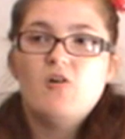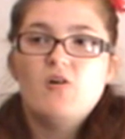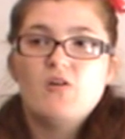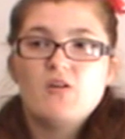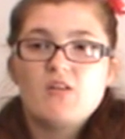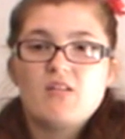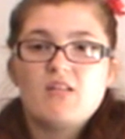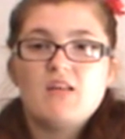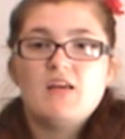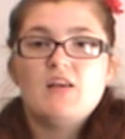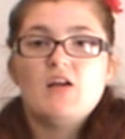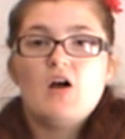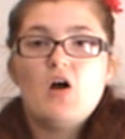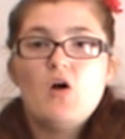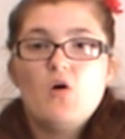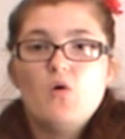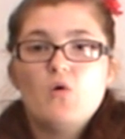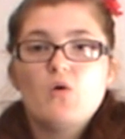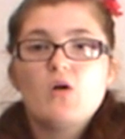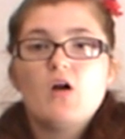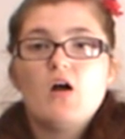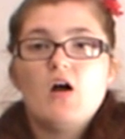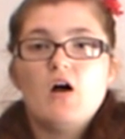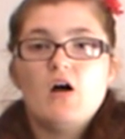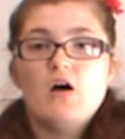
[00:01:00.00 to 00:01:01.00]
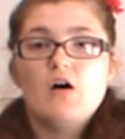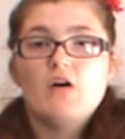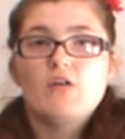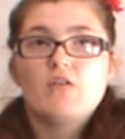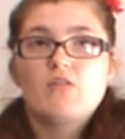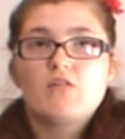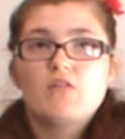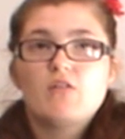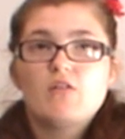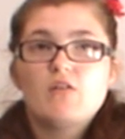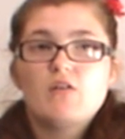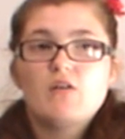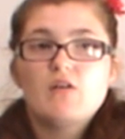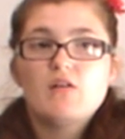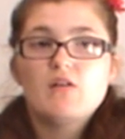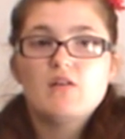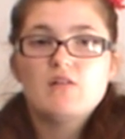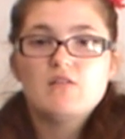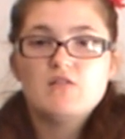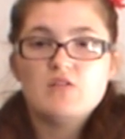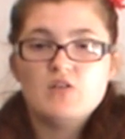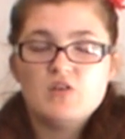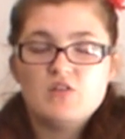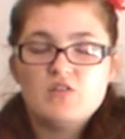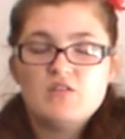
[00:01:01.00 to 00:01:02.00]
Honestly, the whole cast
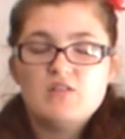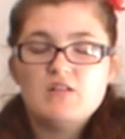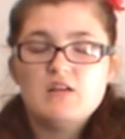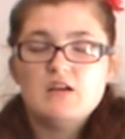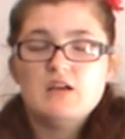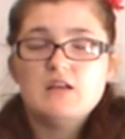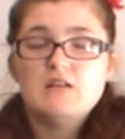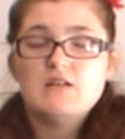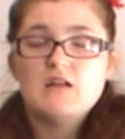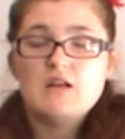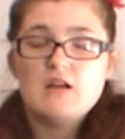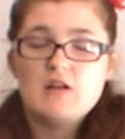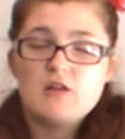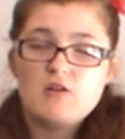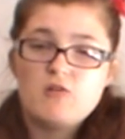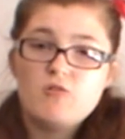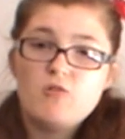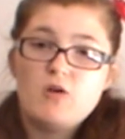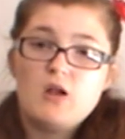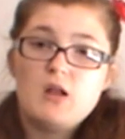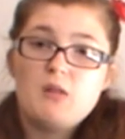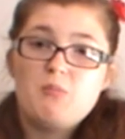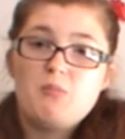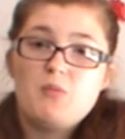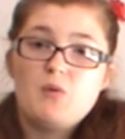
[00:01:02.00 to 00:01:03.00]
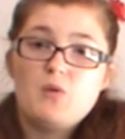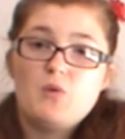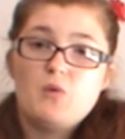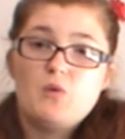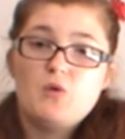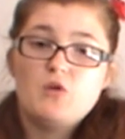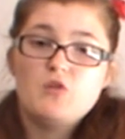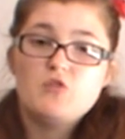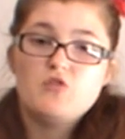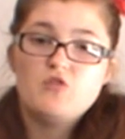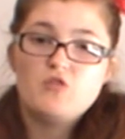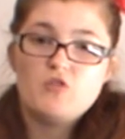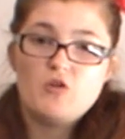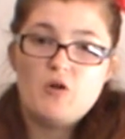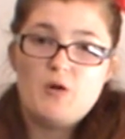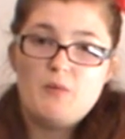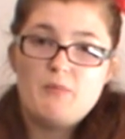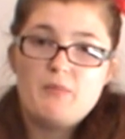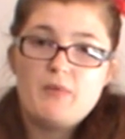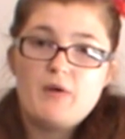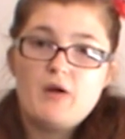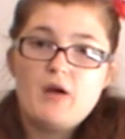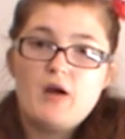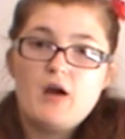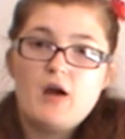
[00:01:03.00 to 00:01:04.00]
just did an incredible job.
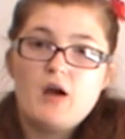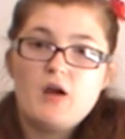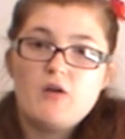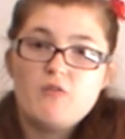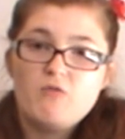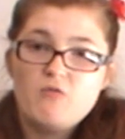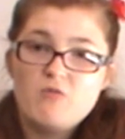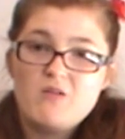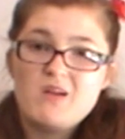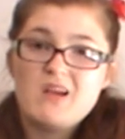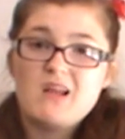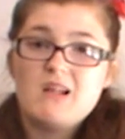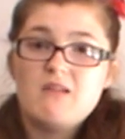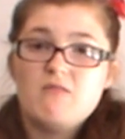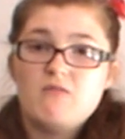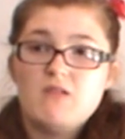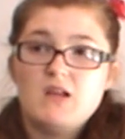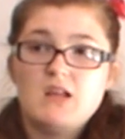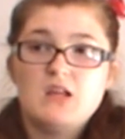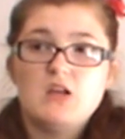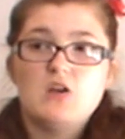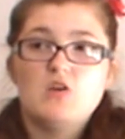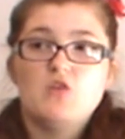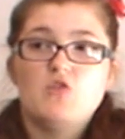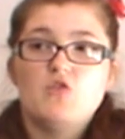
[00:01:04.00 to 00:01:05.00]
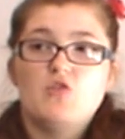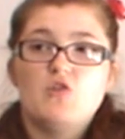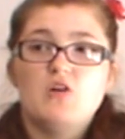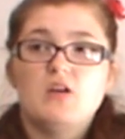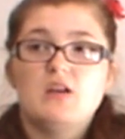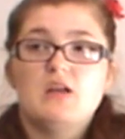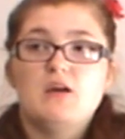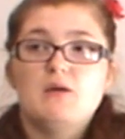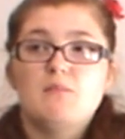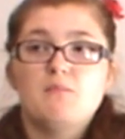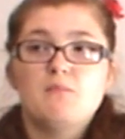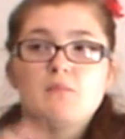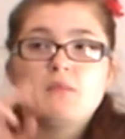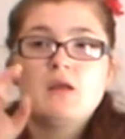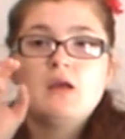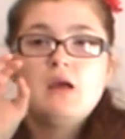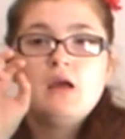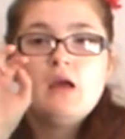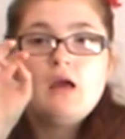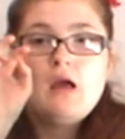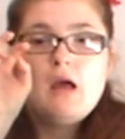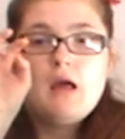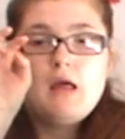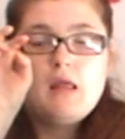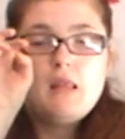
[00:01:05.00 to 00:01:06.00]
I really, really enjoyed it.
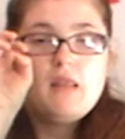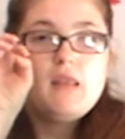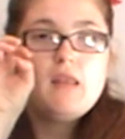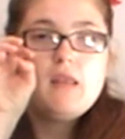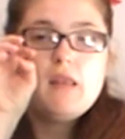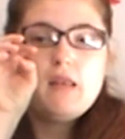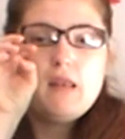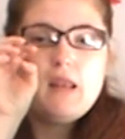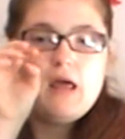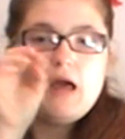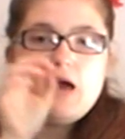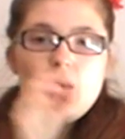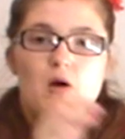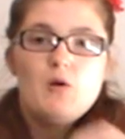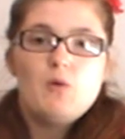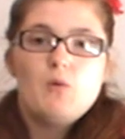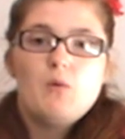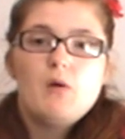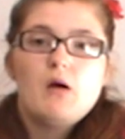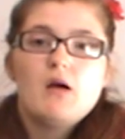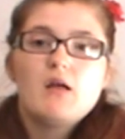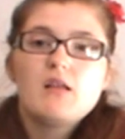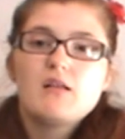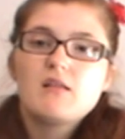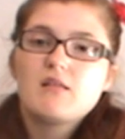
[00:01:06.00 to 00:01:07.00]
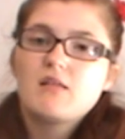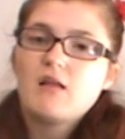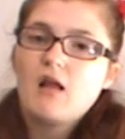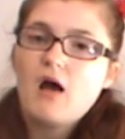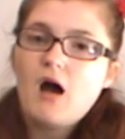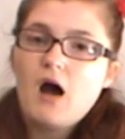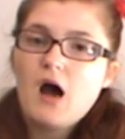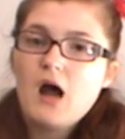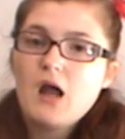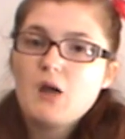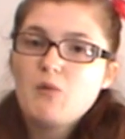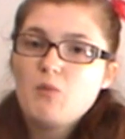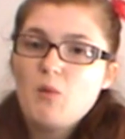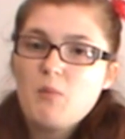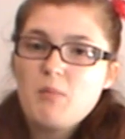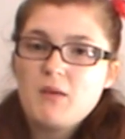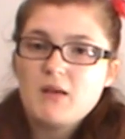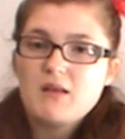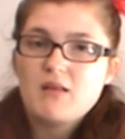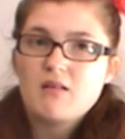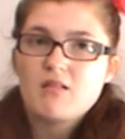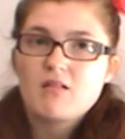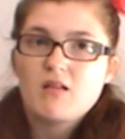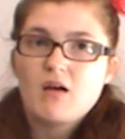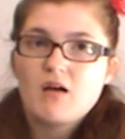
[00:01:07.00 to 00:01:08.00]
Now, I will be
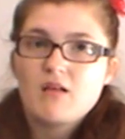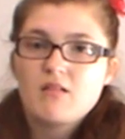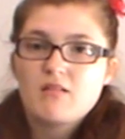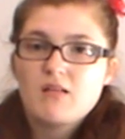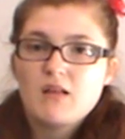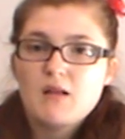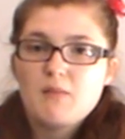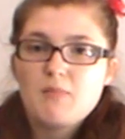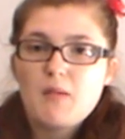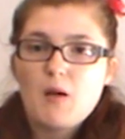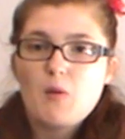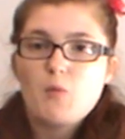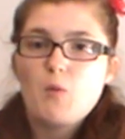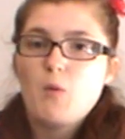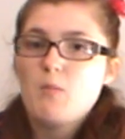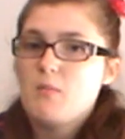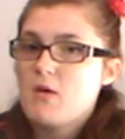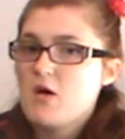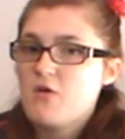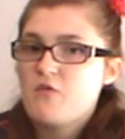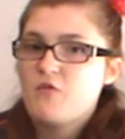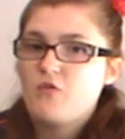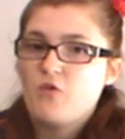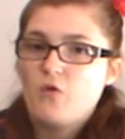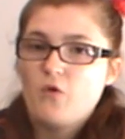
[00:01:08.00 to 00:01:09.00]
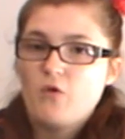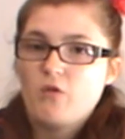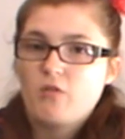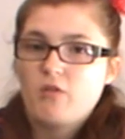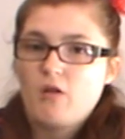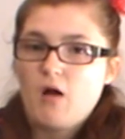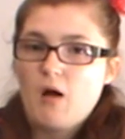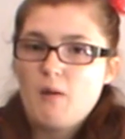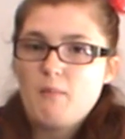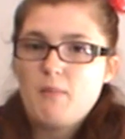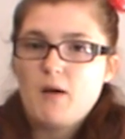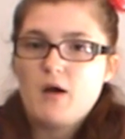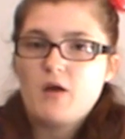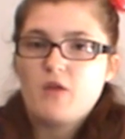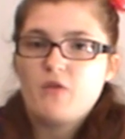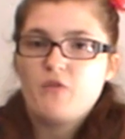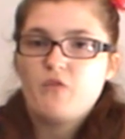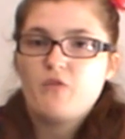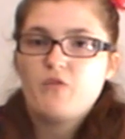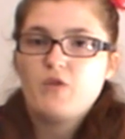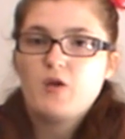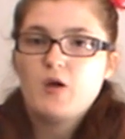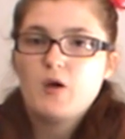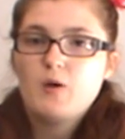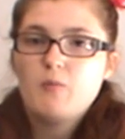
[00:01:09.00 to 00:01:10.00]
discussing about what my thoughts are about the
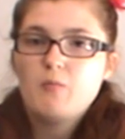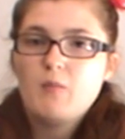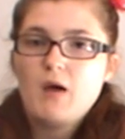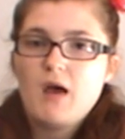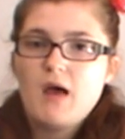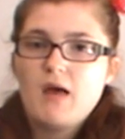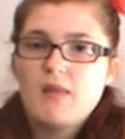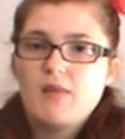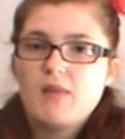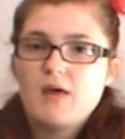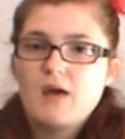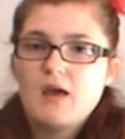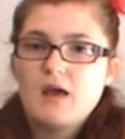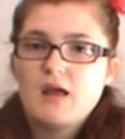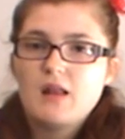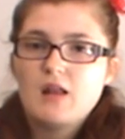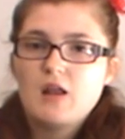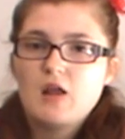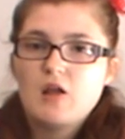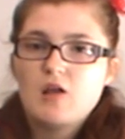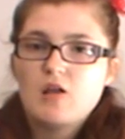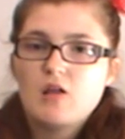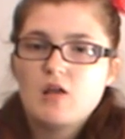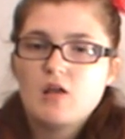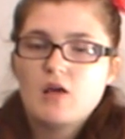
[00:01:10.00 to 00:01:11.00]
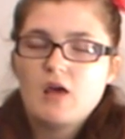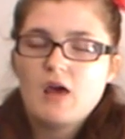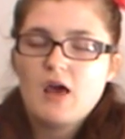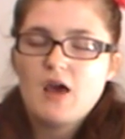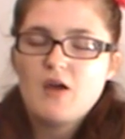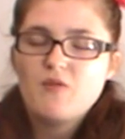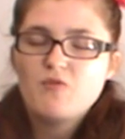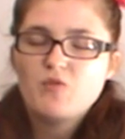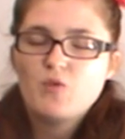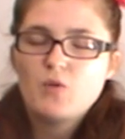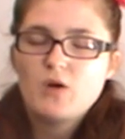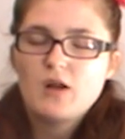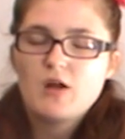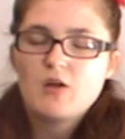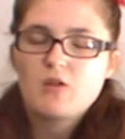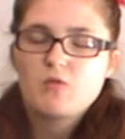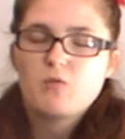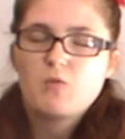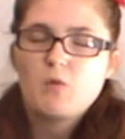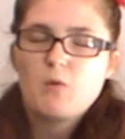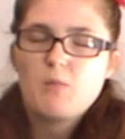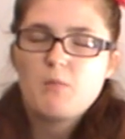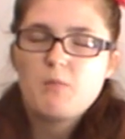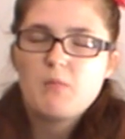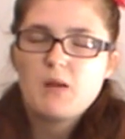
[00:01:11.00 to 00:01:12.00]
film, and then everyone else
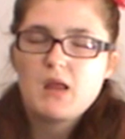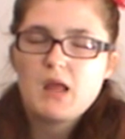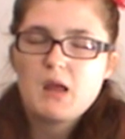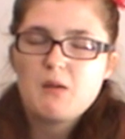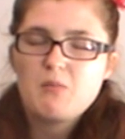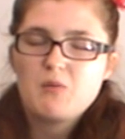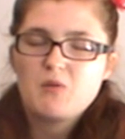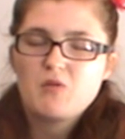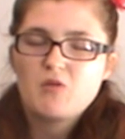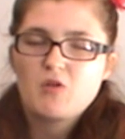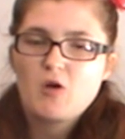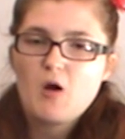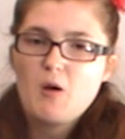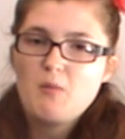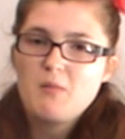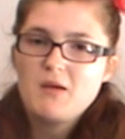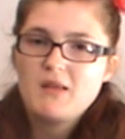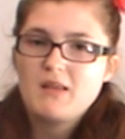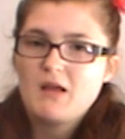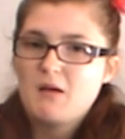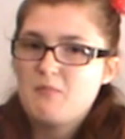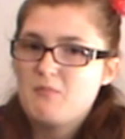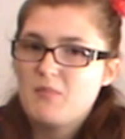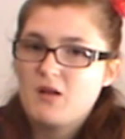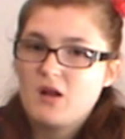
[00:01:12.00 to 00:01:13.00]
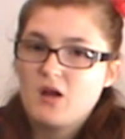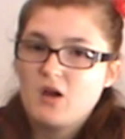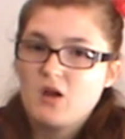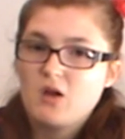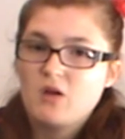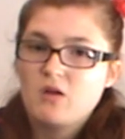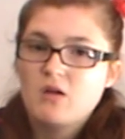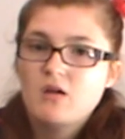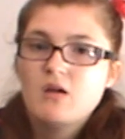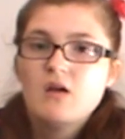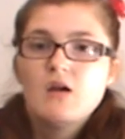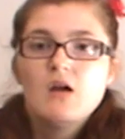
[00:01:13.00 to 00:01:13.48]
will be able to comment down below